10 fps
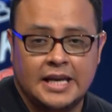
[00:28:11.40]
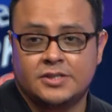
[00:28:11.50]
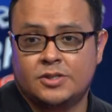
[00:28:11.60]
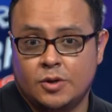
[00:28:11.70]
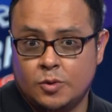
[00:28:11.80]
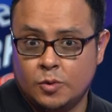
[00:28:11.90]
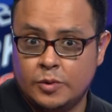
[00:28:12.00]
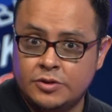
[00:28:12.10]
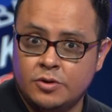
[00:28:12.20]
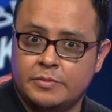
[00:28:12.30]
so
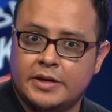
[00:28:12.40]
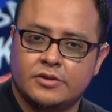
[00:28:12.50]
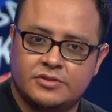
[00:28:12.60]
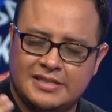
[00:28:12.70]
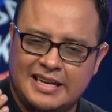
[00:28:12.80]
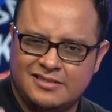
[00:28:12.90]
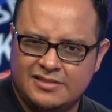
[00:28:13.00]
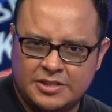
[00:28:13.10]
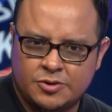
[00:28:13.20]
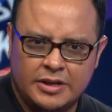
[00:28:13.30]
we do, because that's
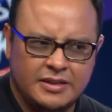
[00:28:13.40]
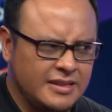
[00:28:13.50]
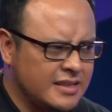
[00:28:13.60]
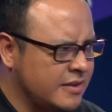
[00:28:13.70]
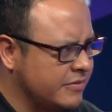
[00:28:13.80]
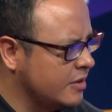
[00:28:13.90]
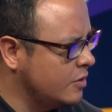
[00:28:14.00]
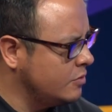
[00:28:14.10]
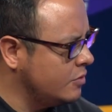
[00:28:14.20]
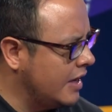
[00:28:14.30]
the trend and that's something
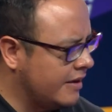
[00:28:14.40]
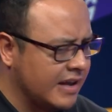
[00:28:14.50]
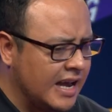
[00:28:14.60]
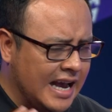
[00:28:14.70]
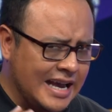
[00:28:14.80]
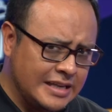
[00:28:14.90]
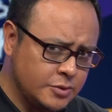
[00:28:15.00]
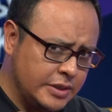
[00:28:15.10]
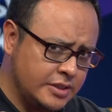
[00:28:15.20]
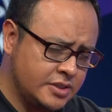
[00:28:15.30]
good to have. And
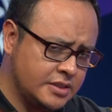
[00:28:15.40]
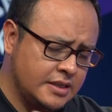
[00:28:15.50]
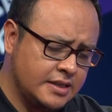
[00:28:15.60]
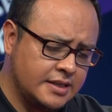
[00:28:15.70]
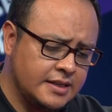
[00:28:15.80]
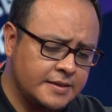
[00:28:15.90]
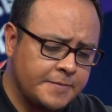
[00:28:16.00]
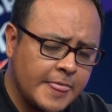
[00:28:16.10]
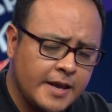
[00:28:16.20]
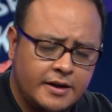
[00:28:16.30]
as we uh,
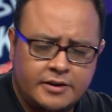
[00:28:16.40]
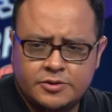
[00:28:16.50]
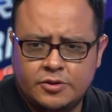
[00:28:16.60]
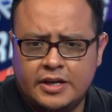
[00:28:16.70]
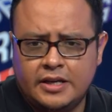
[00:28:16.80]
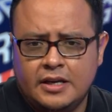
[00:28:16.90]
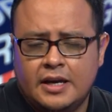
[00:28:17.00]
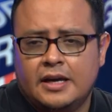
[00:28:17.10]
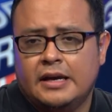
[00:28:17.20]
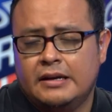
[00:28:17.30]
heard today,
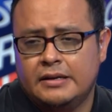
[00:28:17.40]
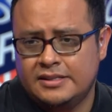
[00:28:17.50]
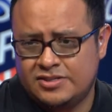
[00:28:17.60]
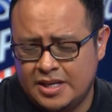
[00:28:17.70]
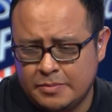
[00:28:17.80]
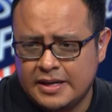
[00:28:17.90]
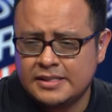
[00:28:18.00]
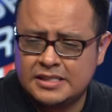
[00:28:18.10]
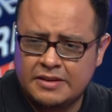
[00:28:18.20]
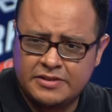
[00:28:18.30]
uh, schema
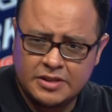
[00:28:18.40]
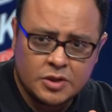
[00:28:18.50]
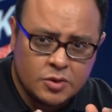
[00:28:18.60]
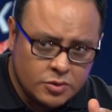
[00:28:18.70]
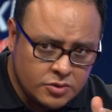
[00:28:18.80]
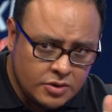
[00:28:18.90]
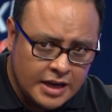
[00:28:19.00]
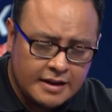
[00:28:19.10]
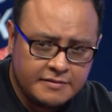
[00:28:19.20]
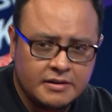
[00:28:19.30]
is something good to
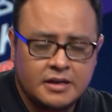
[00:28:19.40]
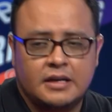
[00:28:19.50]
have.